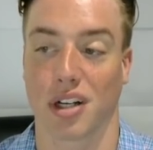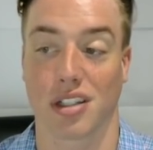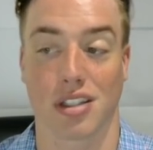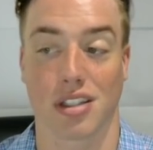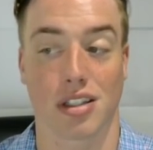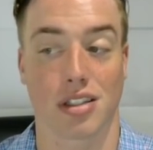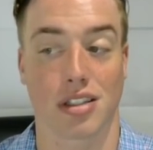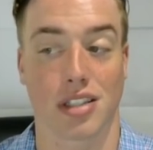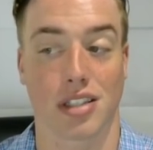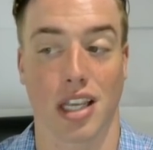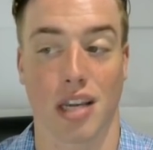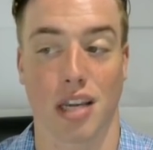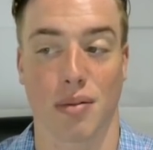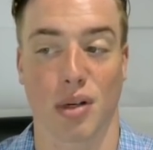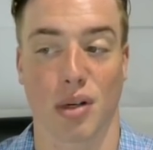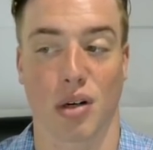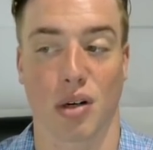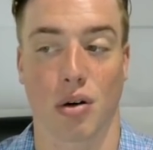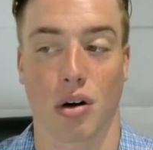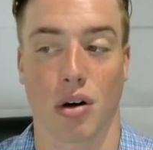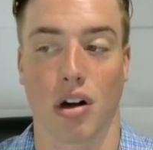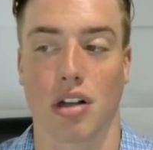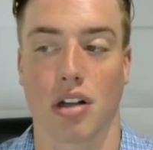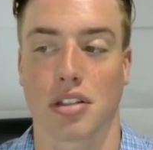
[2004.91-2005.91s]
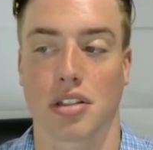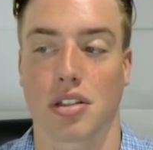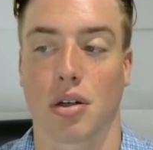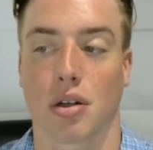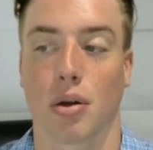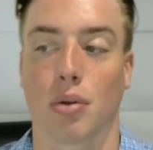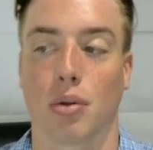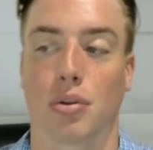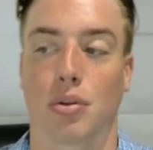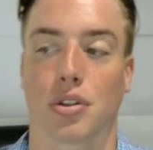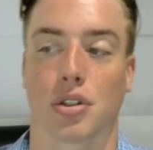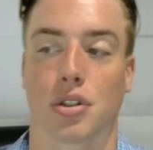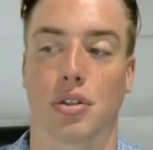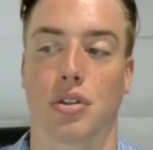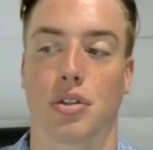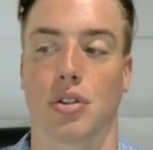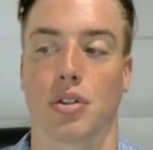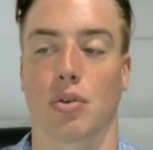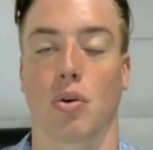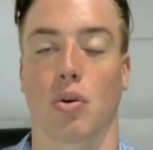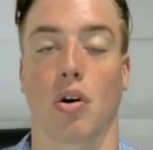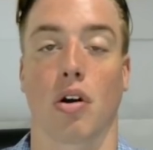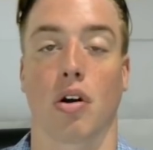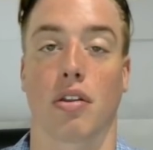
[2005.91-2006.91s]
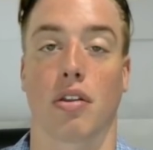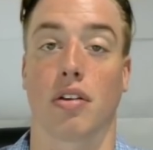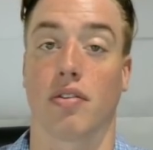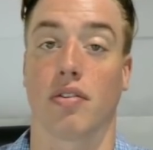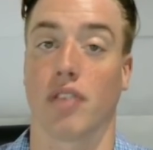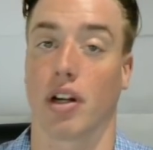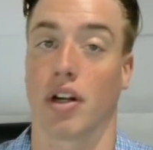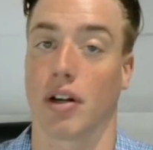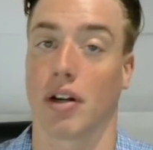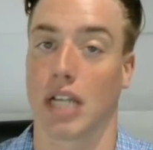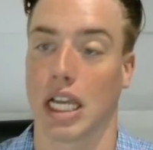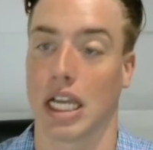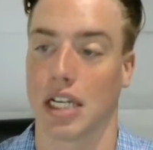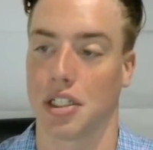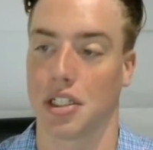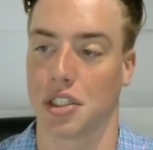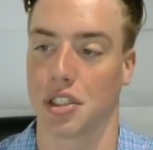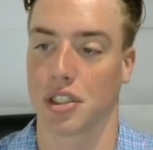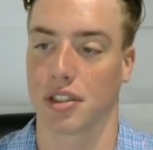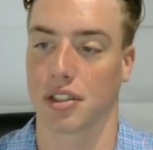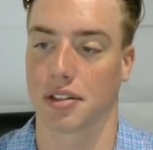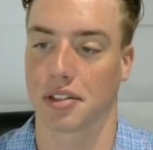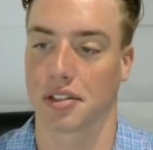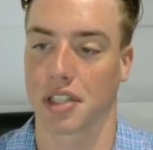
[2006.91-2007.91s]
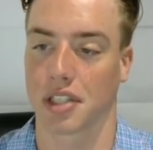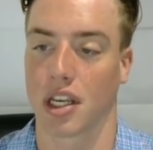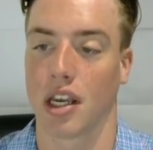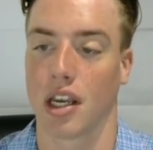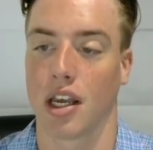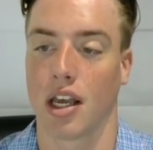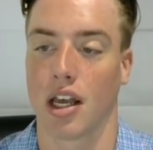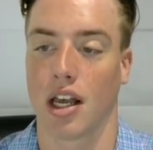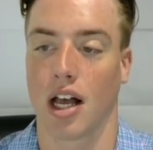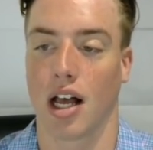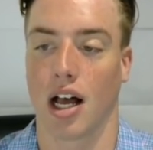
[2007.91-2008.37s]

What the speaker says: the same across cultures, or are there variations?